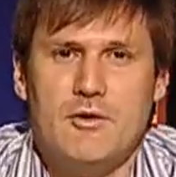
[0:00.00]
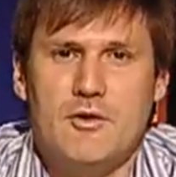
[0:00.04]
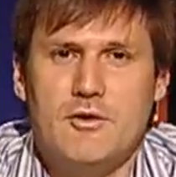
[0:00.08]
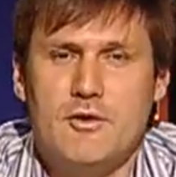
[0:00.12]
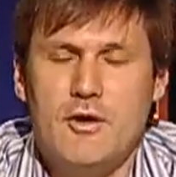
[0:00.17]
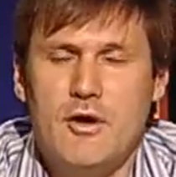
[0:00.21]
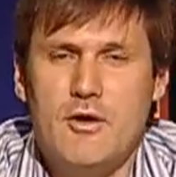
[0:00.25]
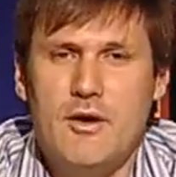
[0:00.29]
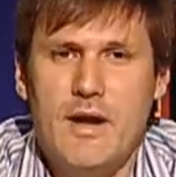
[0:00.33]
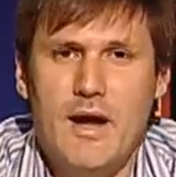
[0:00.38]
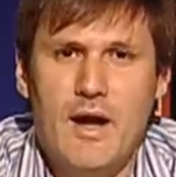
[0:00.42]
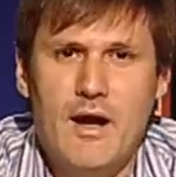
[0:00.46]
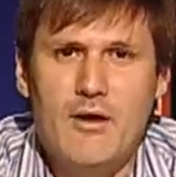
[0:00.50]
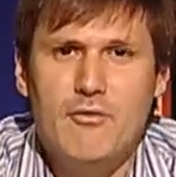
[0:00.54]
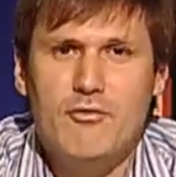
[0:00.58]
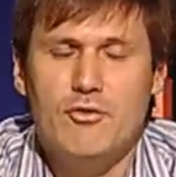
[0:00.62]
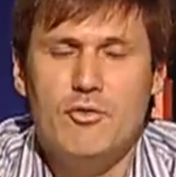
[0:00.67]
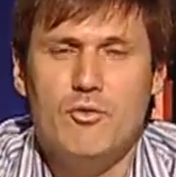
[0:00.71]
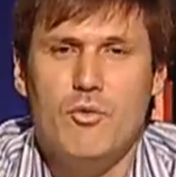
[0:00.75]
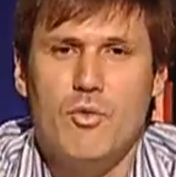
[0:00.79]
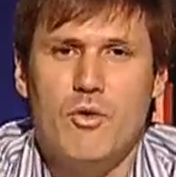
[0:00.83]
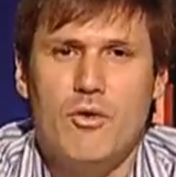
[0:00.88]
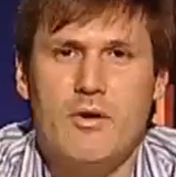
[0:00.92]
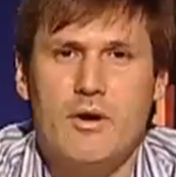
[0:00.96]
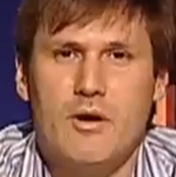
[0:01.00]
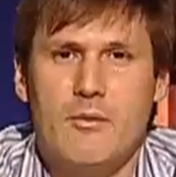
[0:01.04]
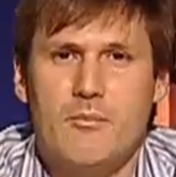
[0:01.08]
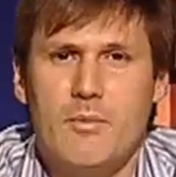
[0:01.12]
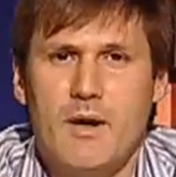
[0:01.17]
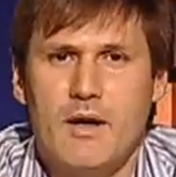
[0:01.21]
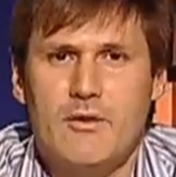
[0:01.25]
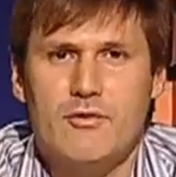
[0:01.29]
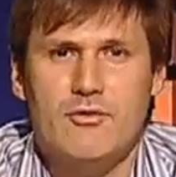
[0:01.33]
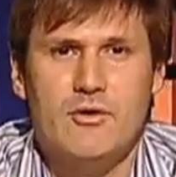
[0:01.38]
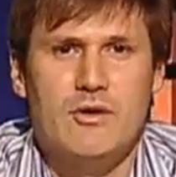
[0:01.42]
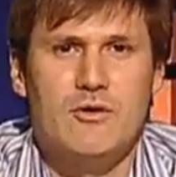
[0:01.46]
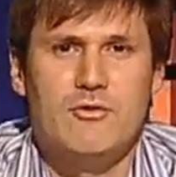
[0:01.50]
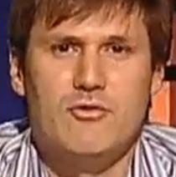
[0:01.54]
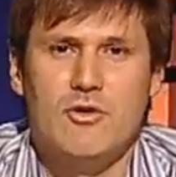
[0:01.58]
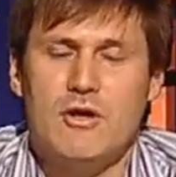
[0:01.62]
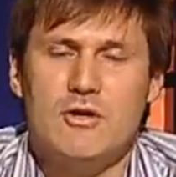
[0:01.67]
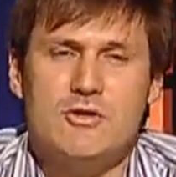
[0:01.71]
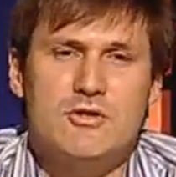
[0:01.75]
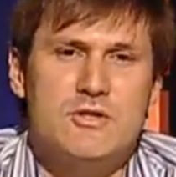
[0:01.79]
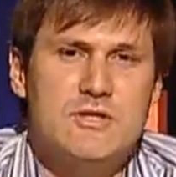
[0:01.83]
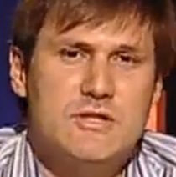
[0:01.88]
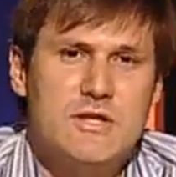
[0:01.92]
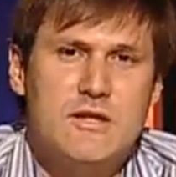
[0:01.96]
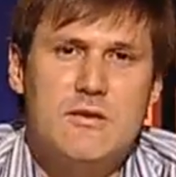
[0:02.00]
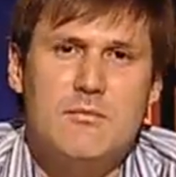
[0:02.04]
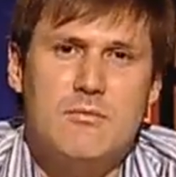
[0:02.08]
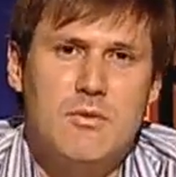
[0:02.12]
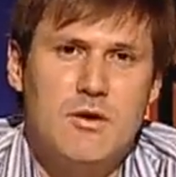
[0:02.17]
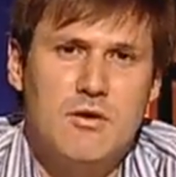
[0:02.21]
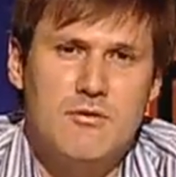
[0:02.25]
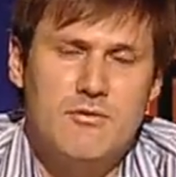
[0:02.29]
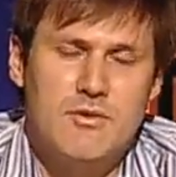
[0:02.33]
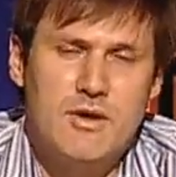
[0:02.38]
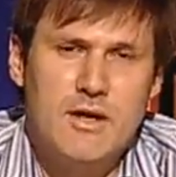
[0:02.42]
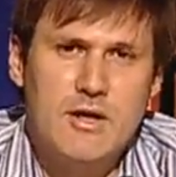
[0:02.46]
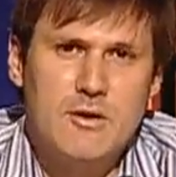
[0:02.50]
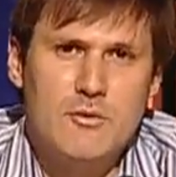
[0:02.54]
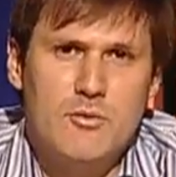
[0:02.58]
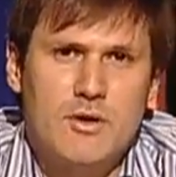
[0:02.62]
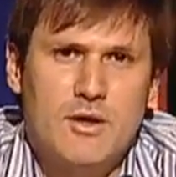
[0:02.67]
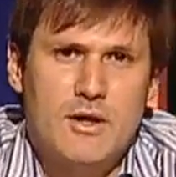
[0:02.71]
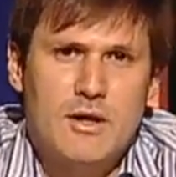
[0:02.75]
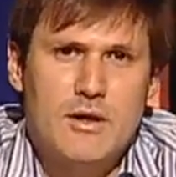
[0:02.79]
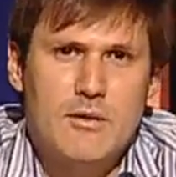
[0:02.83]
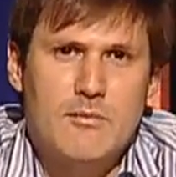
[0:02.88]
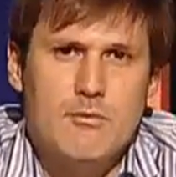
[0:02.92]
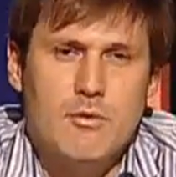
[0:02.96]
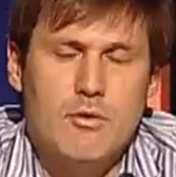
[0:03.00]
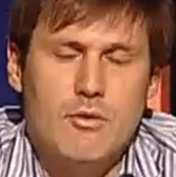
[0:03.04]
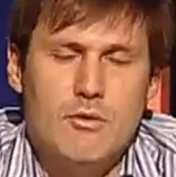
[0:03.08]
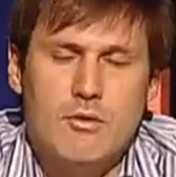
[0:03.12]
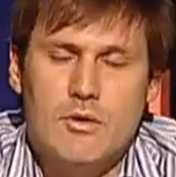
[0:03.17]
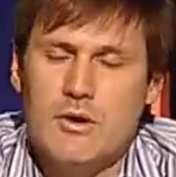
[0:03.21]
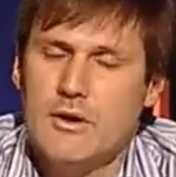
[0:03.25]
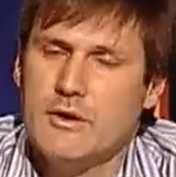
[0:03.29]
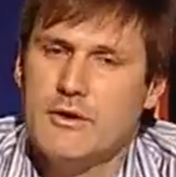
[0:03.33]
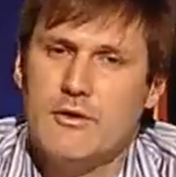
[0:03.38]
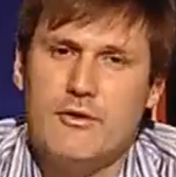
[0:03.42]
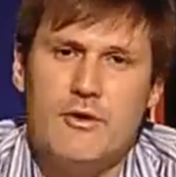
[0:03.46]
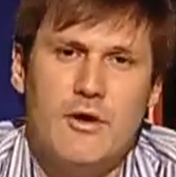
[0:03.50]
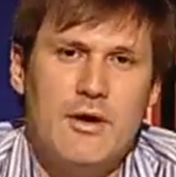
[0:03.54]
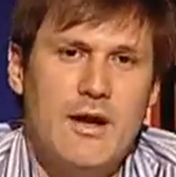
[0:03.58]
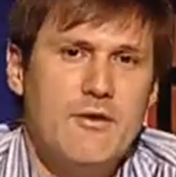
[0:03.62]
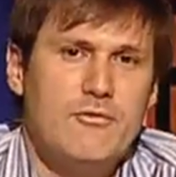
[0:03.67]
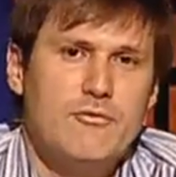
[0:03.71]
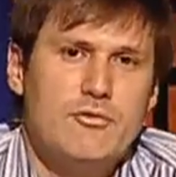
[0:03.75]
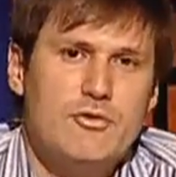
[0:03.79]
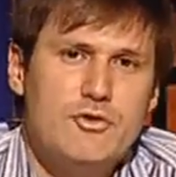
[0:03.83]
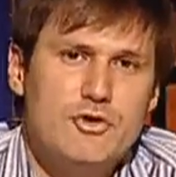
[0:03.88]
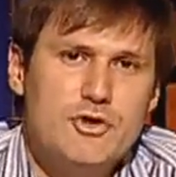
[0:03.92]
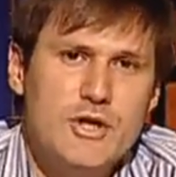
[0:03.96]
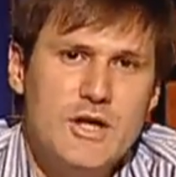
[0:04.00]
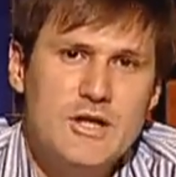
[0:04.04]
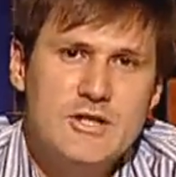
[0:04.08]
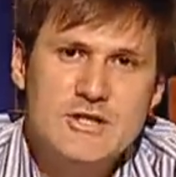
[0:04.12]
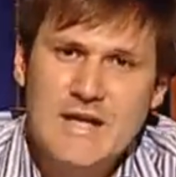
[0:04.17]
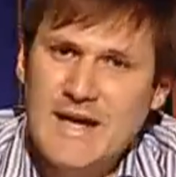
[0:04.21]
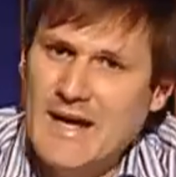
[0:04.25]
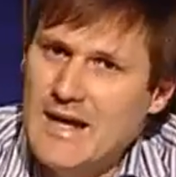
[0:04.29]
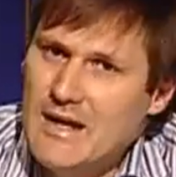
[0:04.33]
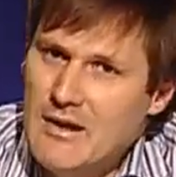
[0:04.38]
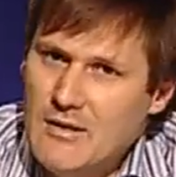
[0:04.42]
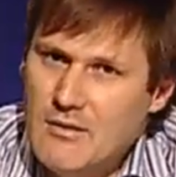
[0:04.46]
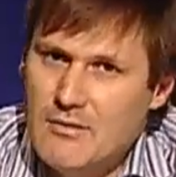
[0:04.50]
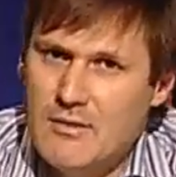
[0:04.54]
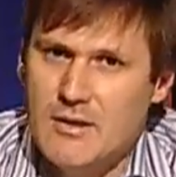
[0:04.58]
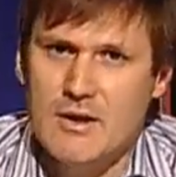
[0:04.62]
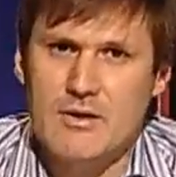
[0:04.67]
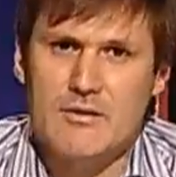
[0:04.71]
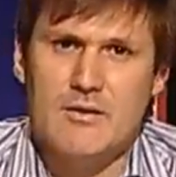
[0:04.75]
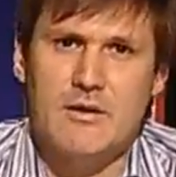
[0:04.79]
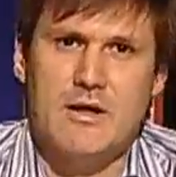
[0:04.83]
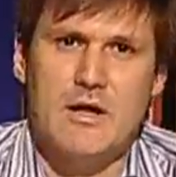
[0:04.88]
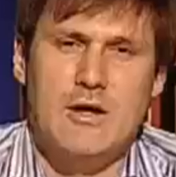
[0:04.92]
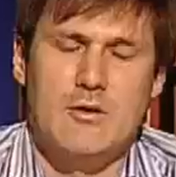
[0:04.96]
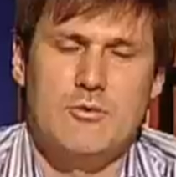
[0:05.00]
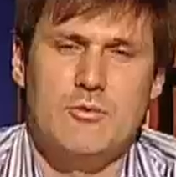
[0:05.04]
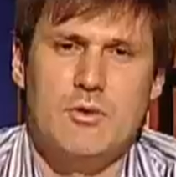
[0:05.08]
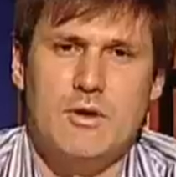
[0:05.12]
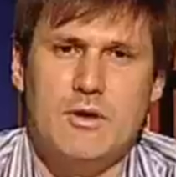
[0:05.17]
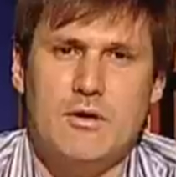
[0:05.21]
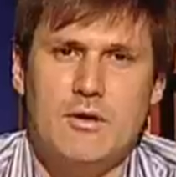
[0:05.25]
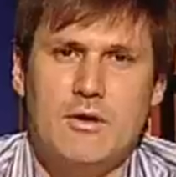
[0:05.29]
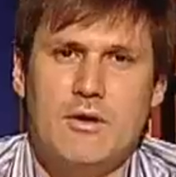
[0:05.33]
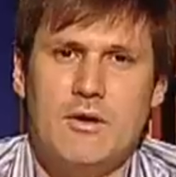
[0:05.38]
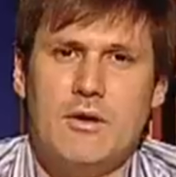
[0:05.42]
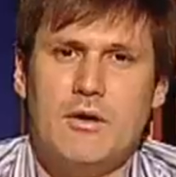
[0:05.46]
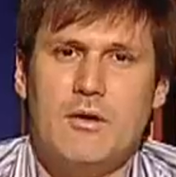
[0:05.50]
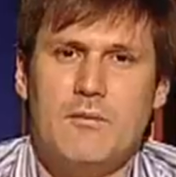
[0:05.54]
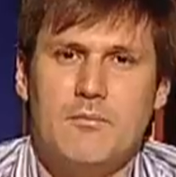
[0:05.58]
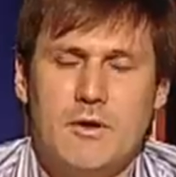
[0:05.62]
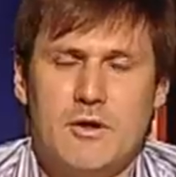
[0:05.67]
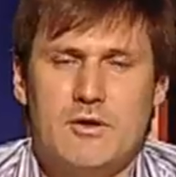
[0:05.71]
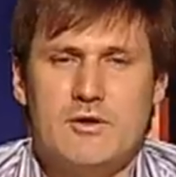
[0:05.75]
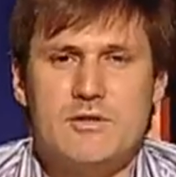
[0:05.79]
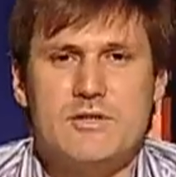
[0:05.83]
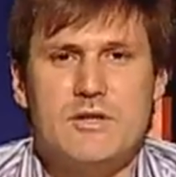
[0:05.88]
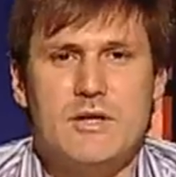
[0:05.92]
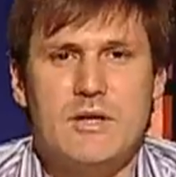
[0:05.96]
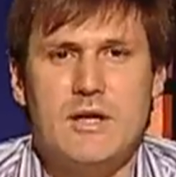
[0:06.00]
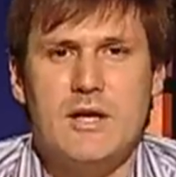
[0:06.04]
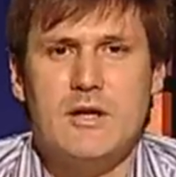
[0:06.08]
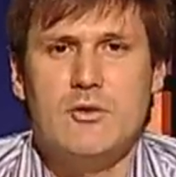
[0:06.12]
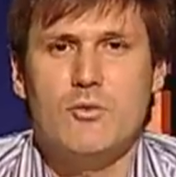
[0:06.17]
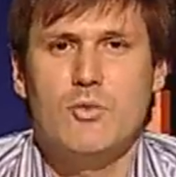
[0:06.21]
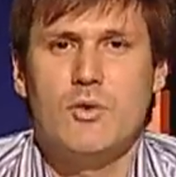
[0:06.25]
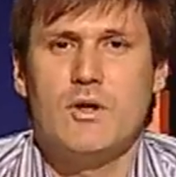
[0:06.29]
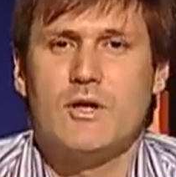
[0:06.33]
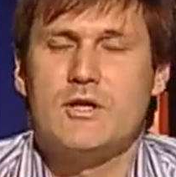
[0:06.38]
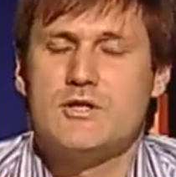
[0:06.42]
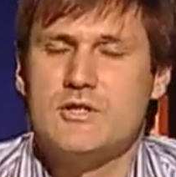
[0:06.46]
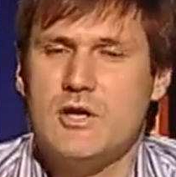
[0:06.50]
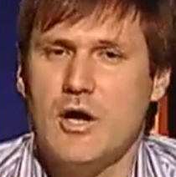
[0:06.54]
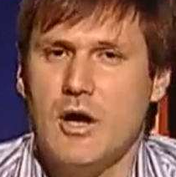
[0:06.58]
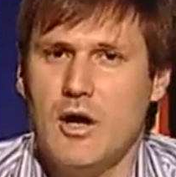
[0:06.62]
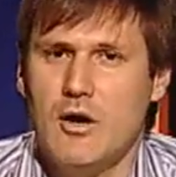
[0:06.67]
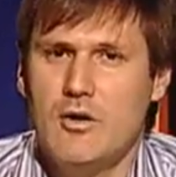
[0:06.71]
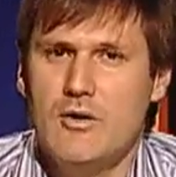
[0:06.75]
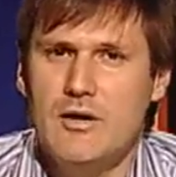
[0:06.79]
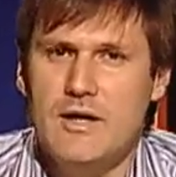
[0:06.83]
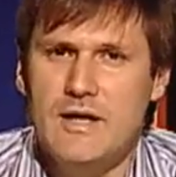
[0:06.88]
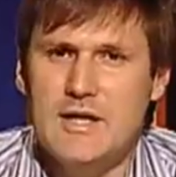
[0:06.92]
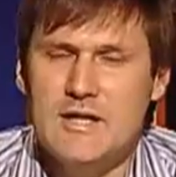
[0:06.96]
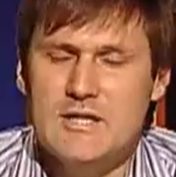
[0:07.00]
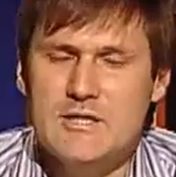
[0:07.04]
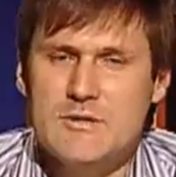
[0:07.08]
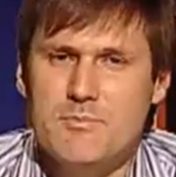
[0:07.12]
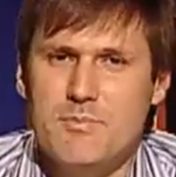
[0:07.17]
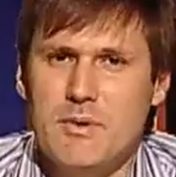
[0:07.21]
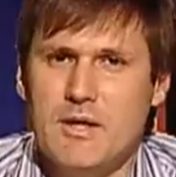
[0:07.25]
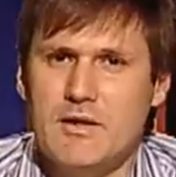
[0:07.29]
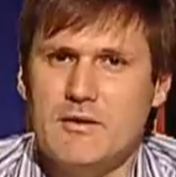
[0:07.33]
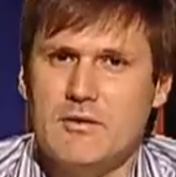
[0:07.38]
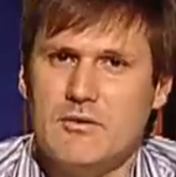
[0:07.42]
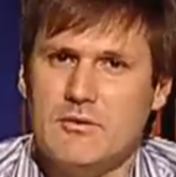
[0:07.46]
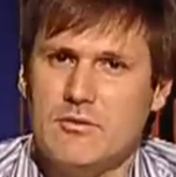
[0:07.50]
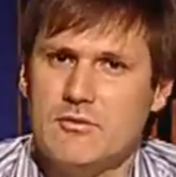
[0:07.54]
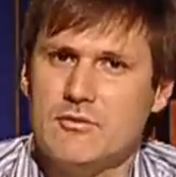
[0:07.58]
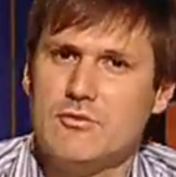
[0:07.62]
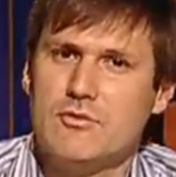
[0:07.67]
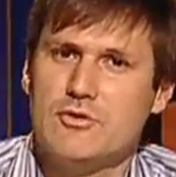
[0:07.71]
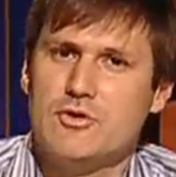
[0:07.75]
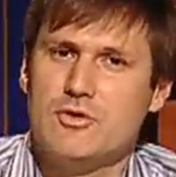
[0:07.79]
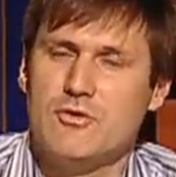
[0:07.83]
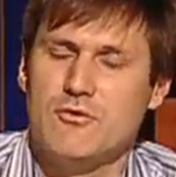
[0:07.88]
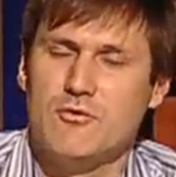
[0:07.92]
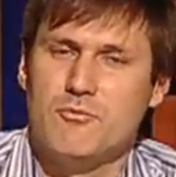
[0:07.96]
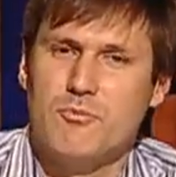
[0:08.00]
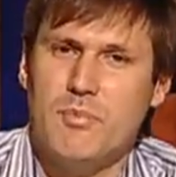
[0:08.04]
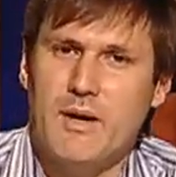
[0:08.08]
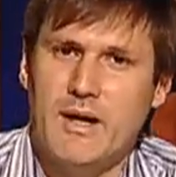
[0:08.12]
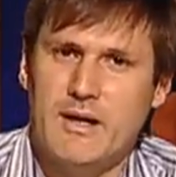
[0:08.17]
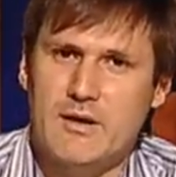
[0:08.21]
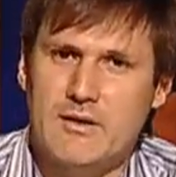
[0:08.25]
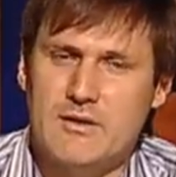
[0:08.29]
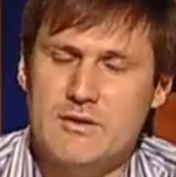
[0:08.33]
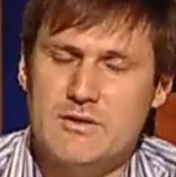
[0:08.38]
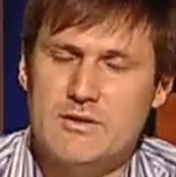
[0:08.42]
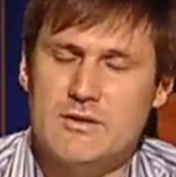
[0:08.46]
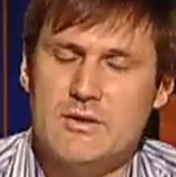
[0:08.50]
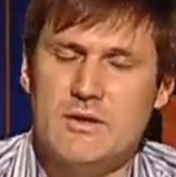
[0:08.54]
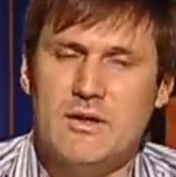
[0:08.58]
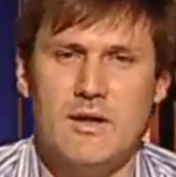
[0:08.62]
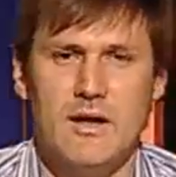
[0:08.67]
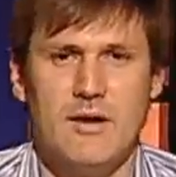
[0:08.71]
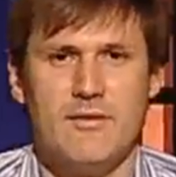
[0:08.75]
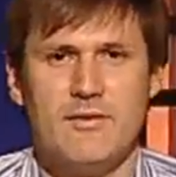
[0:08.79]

You don't have to worry about the intelligence in the middle of the network anymore. You don't have to change anything in the network, because the network is only expected to shift packets.